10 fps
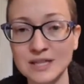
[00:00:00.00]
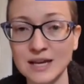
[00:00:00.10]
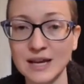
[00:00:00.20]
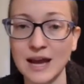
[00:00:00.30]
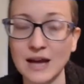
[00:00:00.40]

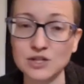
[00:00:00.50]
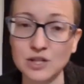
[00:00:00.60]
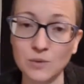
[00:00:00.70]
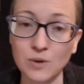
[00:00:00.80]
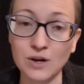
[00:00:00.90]
Because we know what
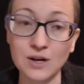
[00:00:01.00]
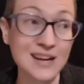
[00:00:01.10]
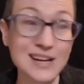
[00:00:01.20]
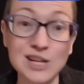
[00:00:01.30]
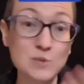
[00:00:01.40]
we currently
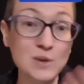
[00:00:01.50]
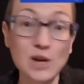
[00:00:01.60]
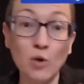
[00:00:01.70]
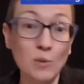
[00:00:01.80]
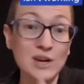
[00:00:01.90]
have
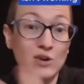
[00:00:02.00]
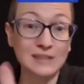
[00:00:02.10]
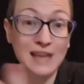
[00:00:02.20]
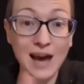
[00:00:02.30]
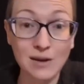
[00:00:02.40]
in mental health
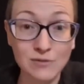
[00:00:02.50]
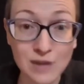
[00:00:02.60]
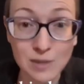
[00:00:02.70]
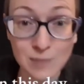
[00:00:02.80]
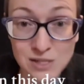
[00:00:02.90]
isn't
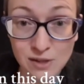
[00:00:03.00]
working.